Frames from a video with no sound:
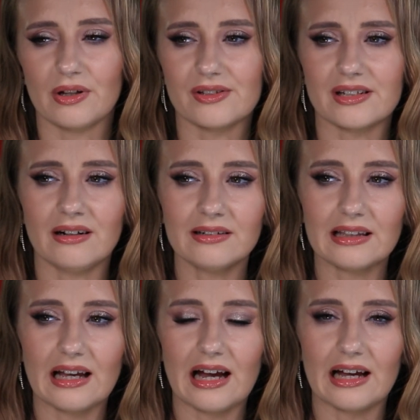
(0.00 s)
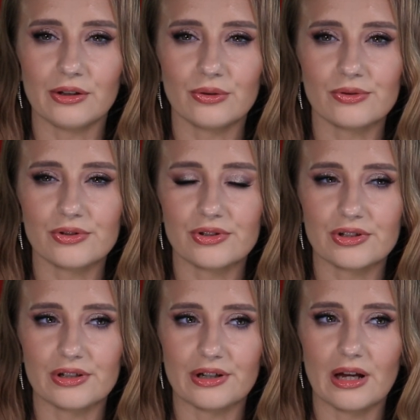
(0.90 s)
because currently I
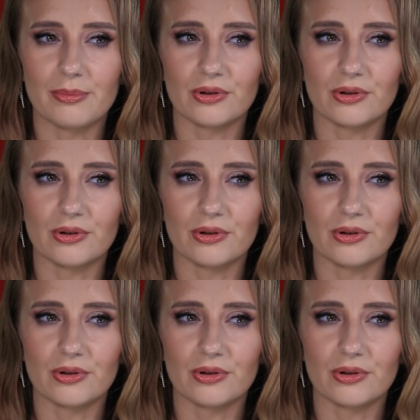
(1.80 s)
use a